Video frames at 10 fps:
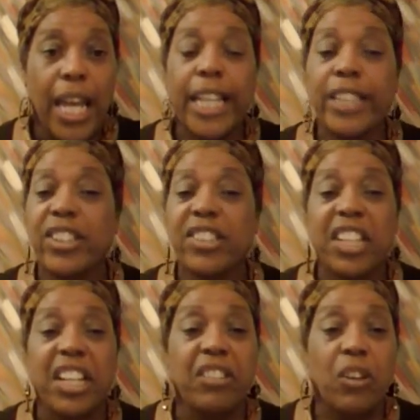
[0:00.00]
He just
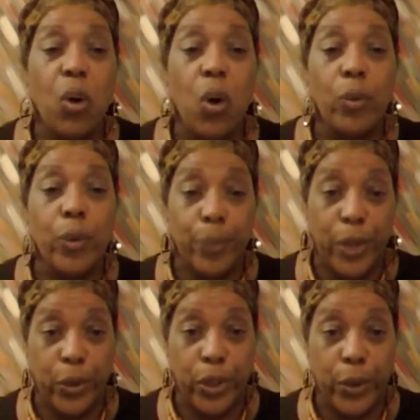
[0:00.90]
said, The Lord
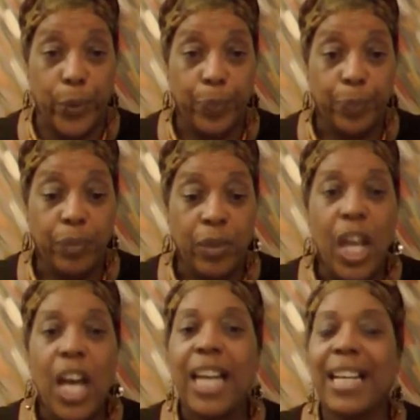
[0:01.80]
rebuke you.
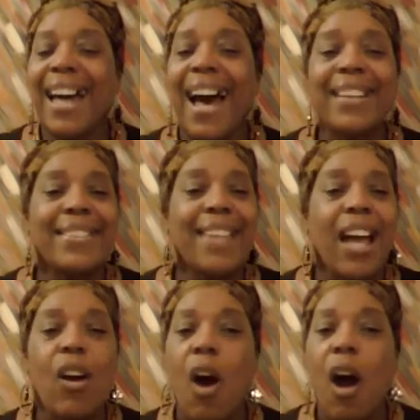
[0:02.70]
God is
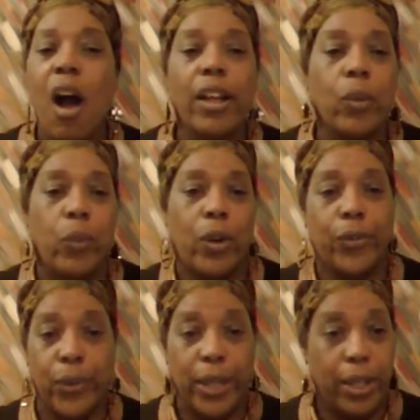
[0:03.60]
not going to argue
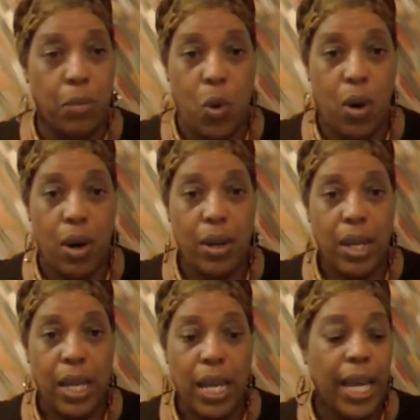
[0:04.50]
with you anymore.
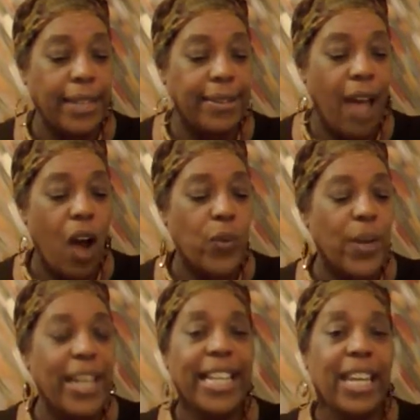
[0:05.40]
He's
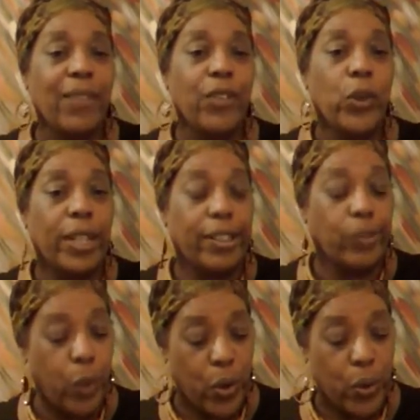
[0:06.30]
already given you
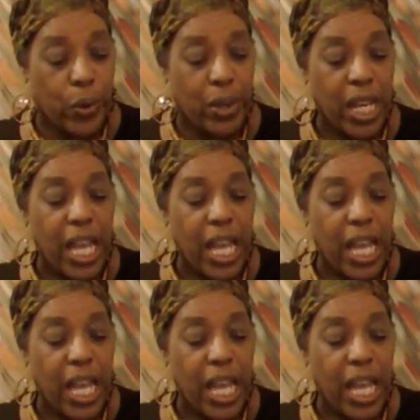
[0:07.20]
his word.